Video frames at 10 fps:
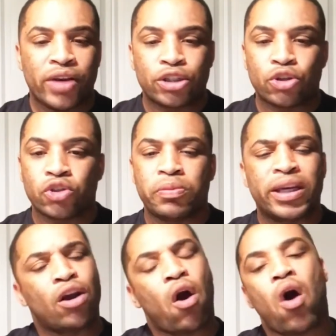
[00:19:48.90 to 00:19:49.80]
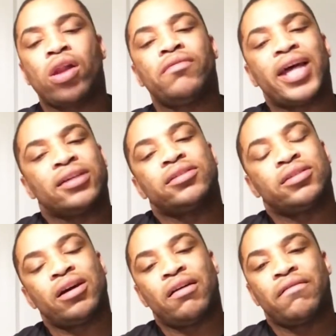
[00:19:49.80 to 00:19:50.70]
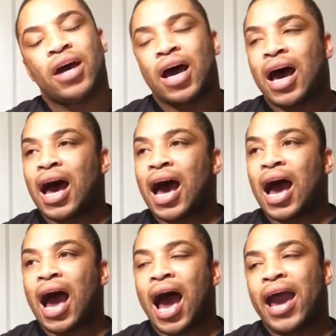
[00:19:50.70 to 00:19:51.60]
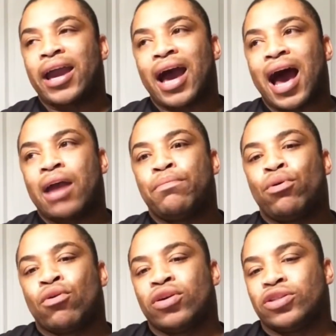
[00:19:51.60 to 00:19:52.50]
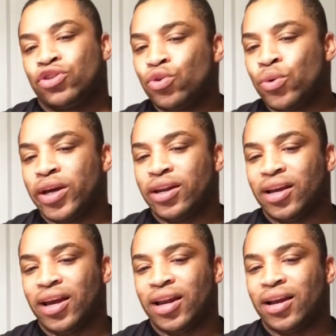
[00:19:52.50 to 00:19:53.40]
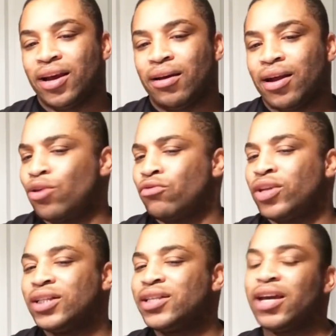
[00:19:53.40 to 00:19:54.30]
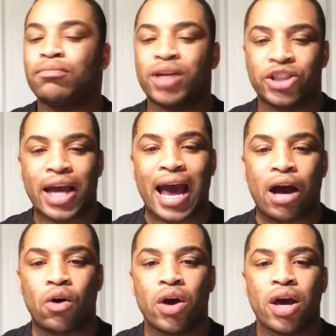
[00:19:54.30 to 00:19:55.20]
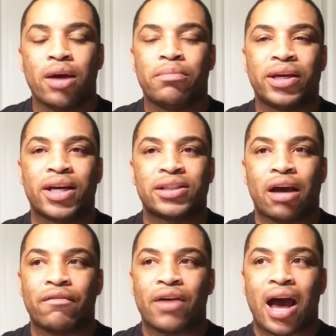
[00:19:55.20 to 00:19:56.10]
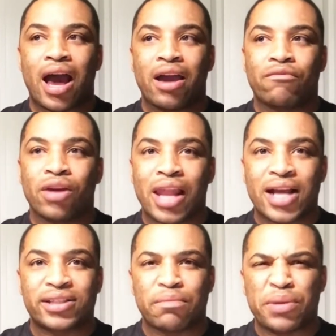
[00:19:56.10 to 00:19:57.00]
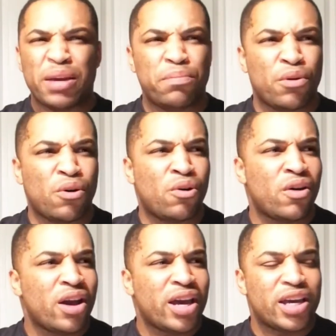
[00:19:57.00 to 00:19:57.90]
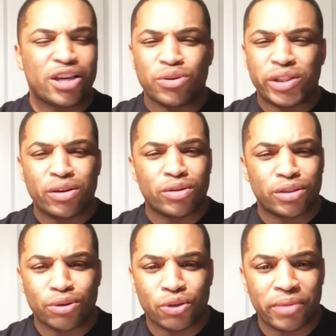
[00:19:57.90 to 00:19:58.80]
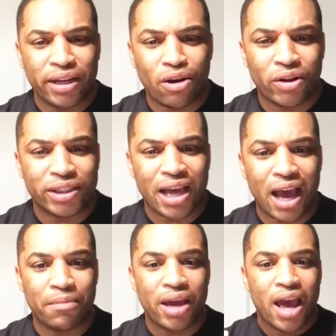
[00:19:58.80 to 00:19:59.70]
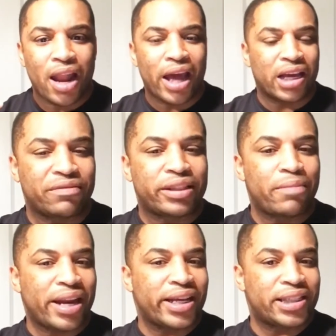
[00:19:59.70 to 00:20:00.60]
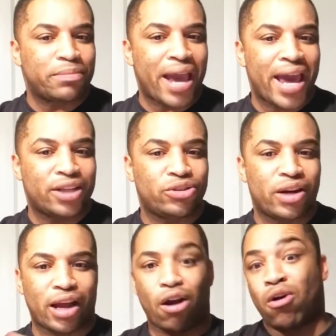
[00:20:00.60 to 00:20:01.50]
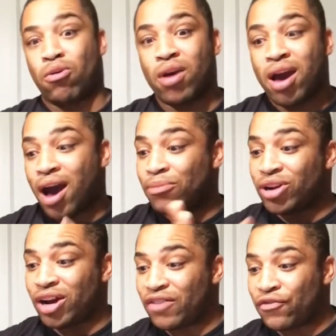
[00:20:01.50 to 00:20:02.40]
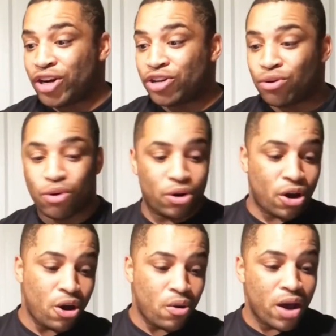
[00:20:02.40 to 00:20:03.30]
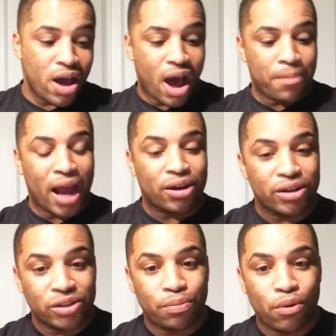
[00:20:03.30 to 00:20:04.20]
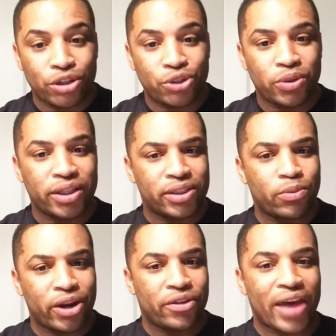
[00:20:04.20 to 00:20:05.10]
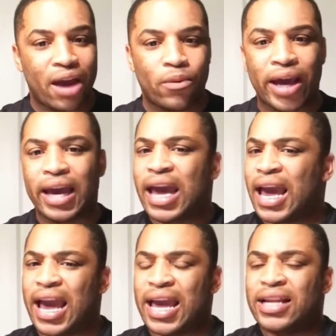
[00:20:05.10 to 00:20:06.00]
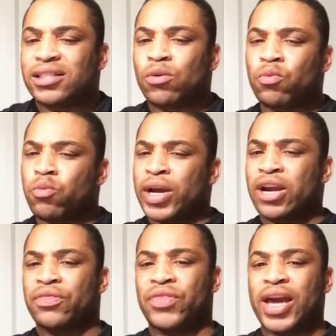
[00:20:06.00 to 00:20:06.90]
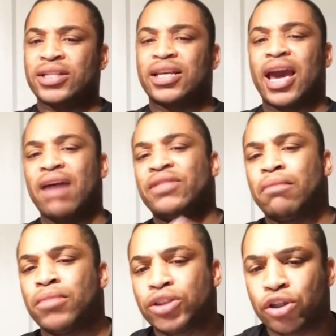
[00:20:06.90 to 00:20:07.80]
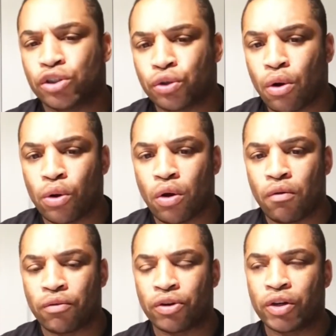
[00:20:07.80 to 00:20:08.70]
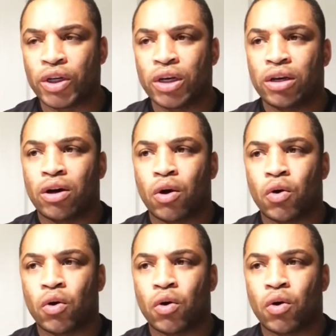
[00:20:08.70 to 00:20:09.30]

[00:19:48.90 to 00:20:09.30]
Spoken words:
motivational speaking, all of that stuff, I pour into it, and I don't really take much out because I realized that people, you see it on social media all the time. Like if somebody gets mad at you, they're like, oh, I'm going to unfriend you, or oh, I'm not going to support you in this way or that way. And it's a weird thing to have that much control